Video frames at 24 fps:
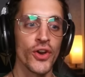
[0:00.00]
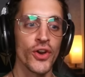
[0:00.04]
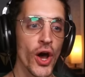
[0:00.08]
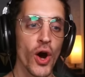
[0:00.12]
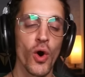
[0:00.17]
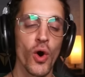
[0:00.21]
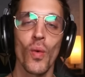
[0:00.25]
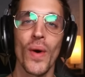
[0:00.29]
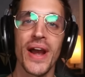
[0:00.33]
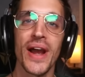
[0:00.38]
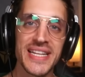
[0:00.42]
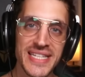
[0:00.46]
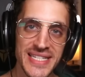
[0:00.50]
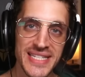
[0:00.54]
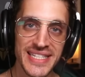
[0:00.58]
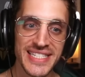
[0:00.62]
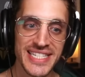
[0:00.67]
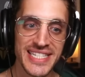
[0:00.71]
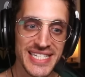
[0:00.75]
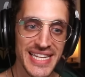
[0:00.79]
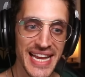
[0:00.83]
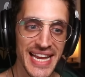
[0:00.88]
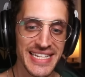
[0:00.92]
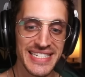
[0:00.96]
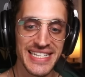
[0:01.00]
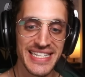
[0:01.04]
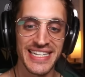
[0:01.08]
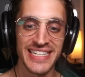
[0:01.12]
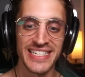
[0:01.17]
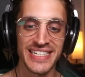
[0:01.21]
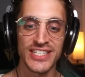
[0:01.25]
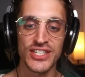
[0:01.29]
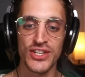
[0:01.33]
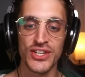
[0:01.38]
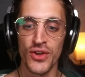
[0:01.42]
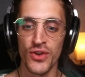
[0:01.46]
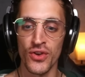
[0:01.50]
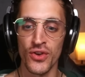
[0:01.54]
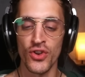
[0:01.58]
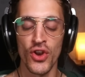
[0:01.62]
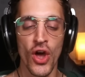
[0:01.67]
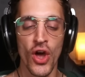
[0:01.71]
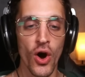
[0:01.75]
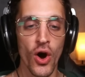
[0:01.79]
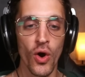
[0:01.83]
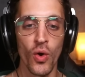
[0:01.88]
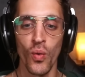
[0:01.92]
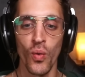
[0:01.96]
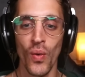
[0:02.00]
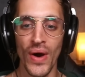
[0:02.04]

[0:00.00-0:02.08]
no wasted sentence, no